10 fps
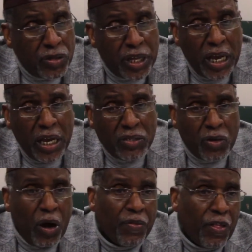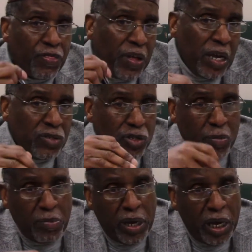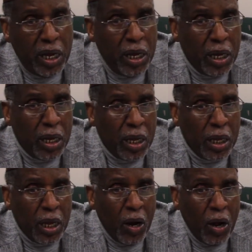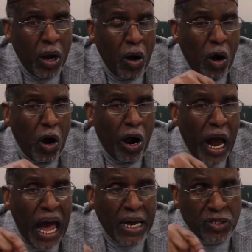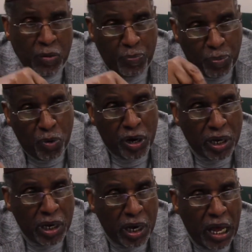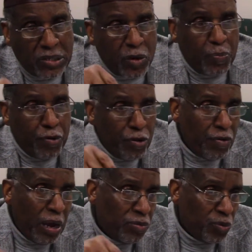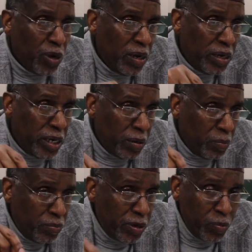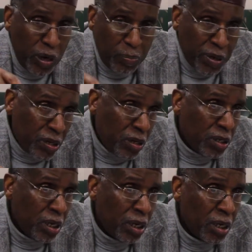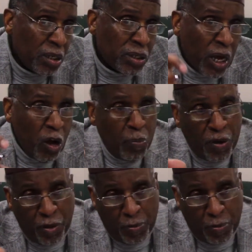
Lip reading: these are the things to me are as important as the programs we build to help other